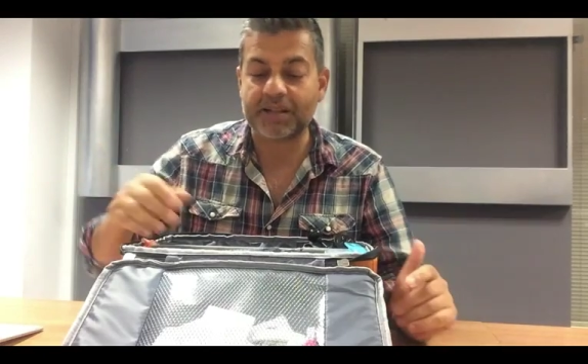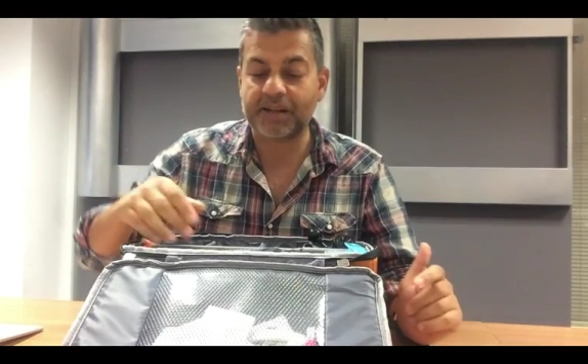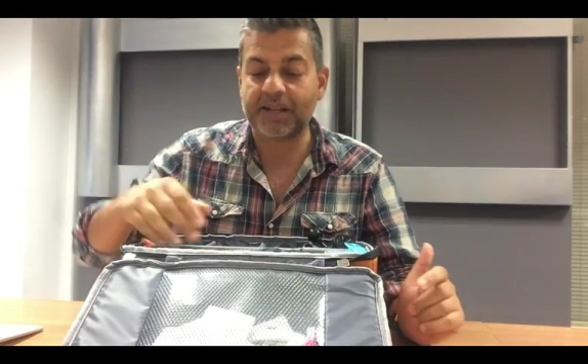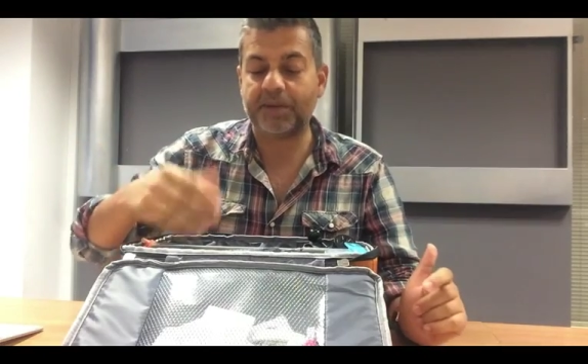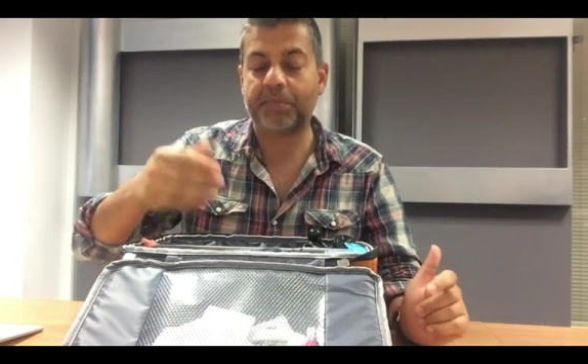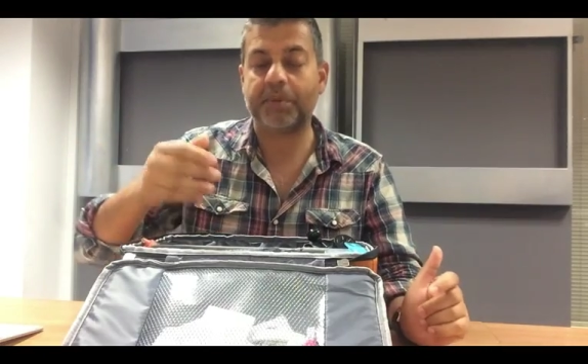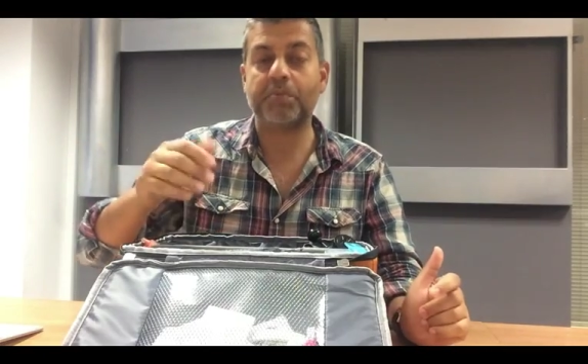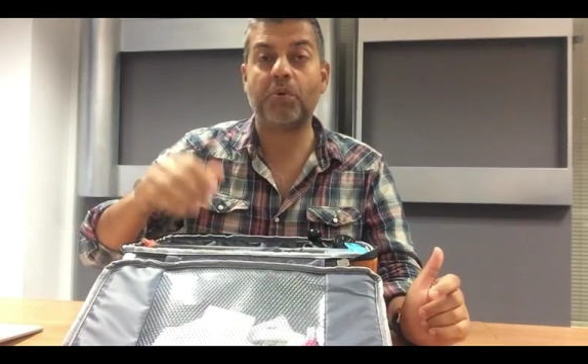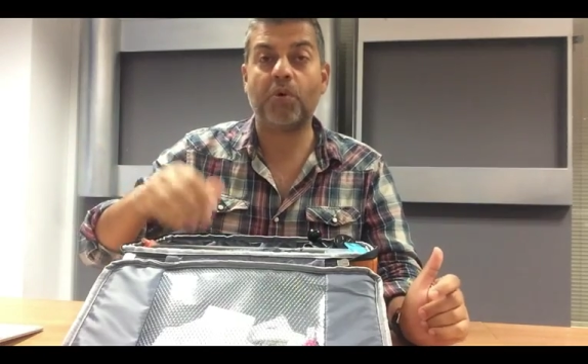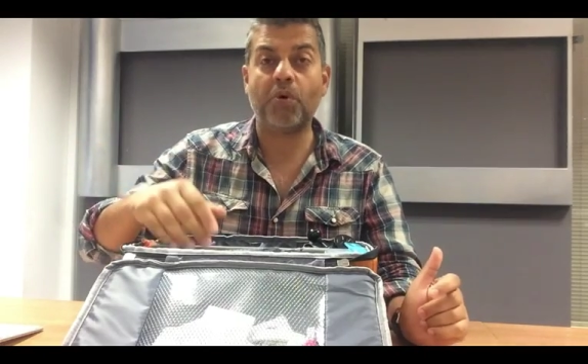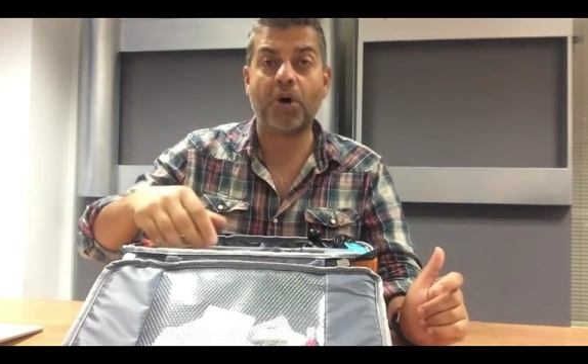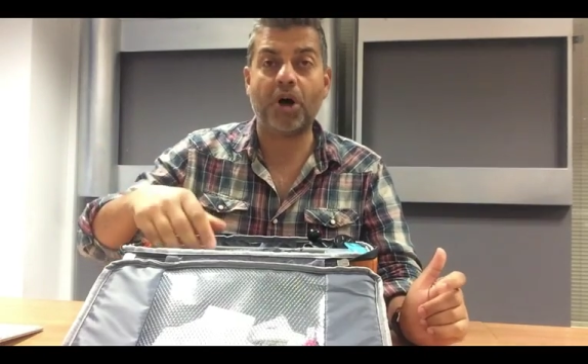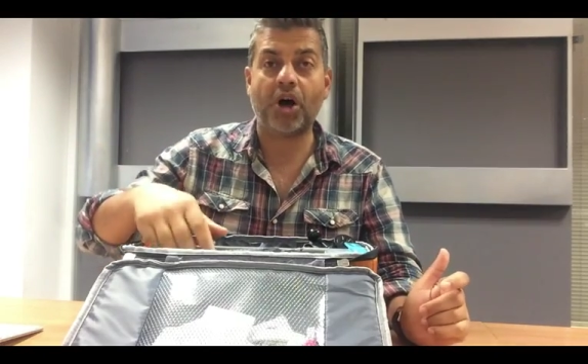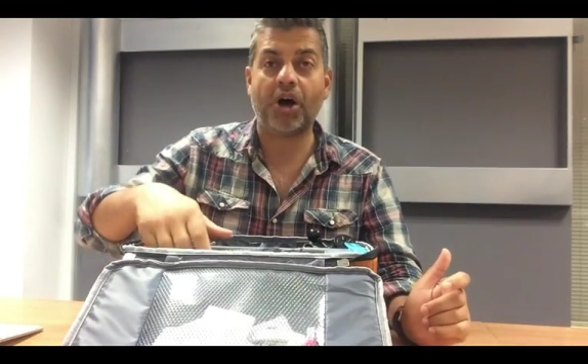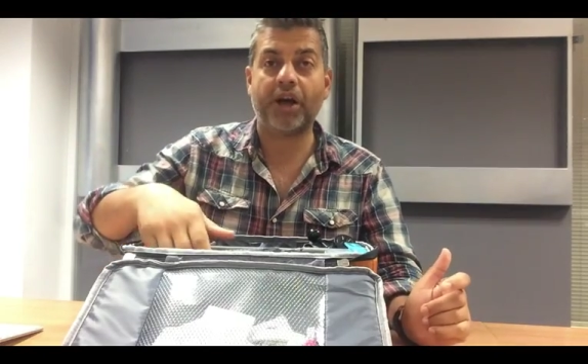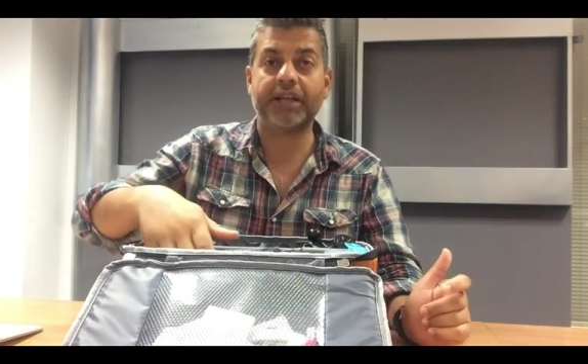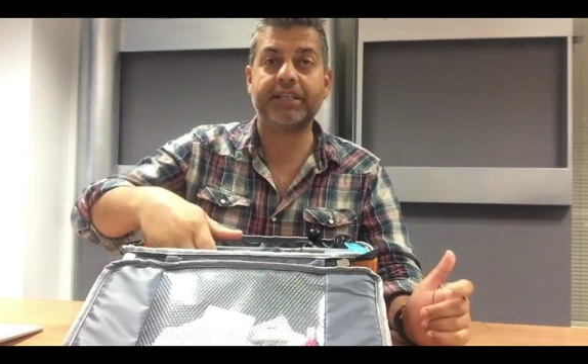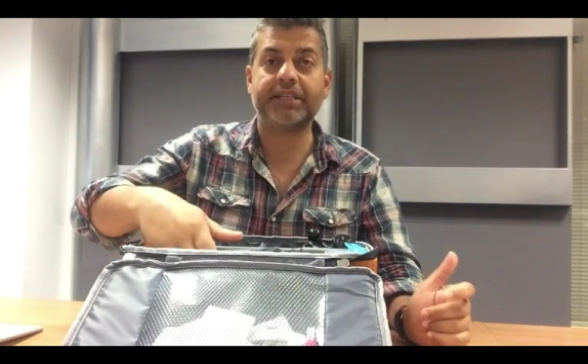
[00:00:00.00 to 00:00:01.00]
a little bit more
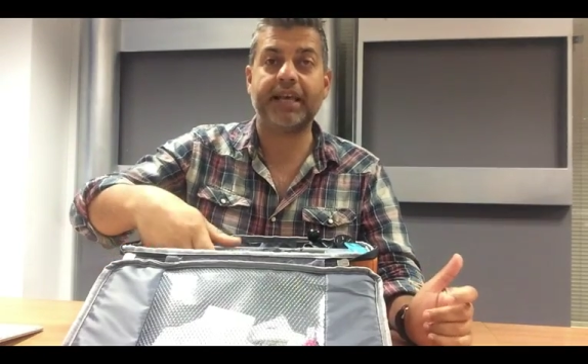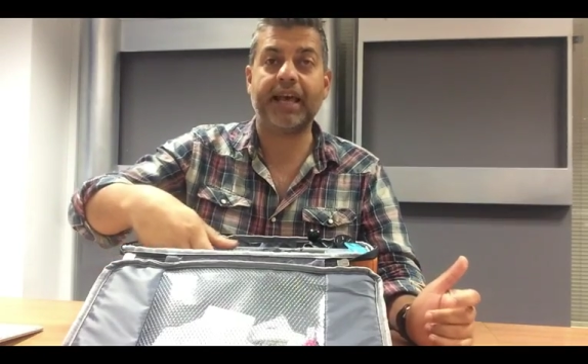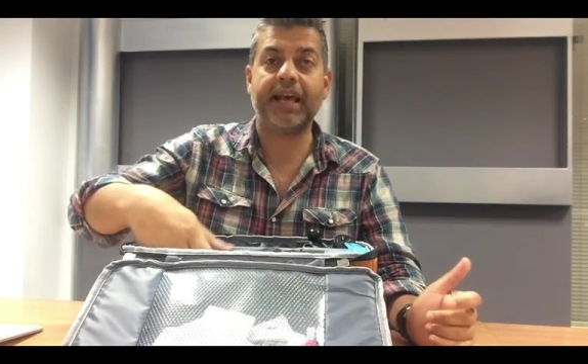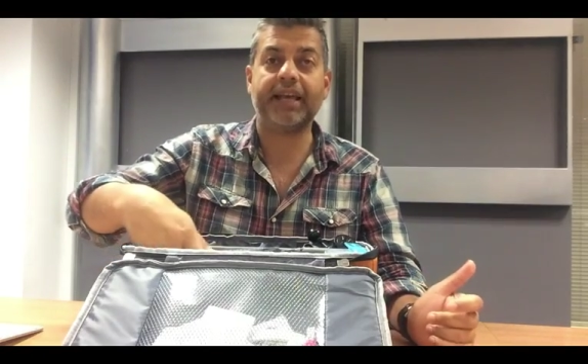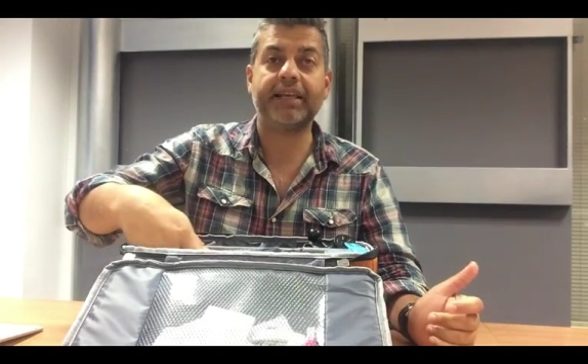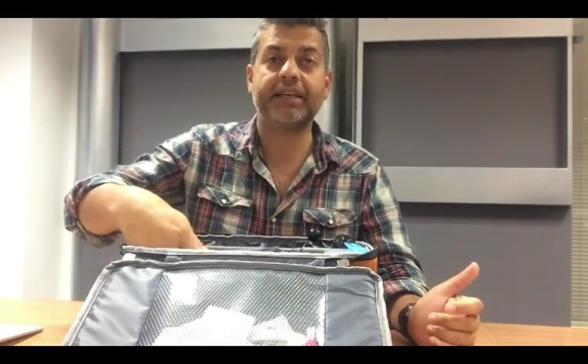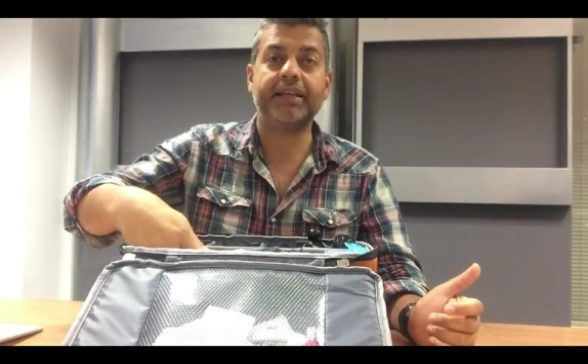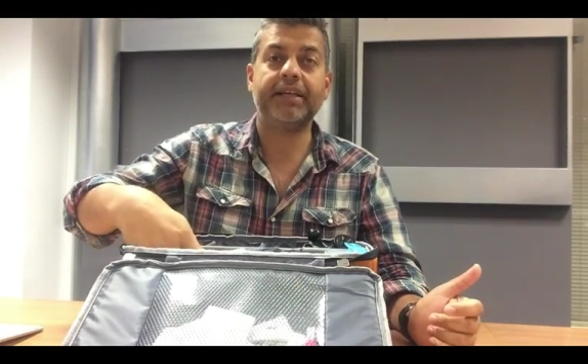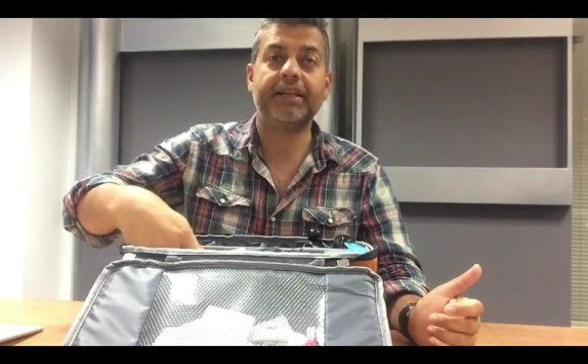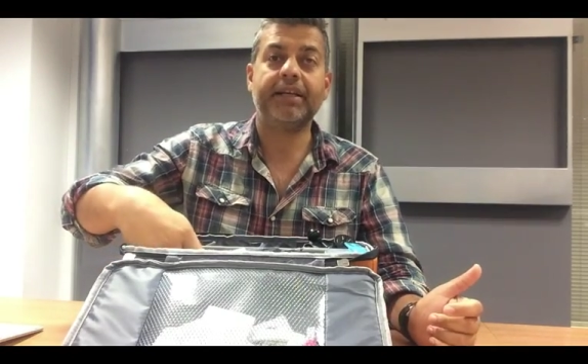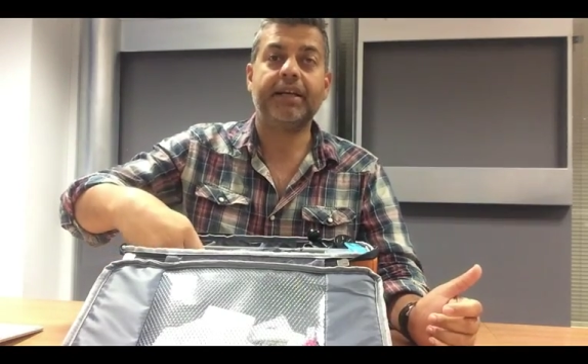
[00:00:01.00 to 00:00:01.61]
high tech,